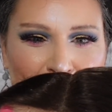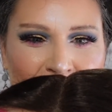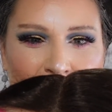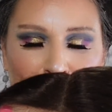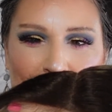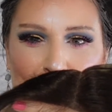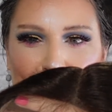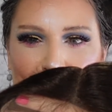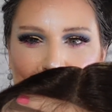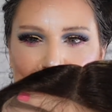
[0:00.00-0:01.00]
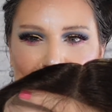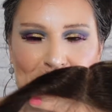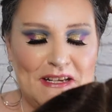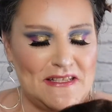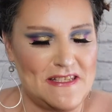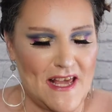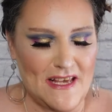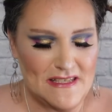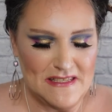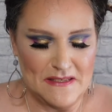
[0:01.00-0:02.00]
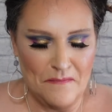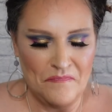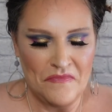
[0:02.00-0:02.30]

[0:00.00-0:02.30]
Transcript: slight baby hairs, like it says.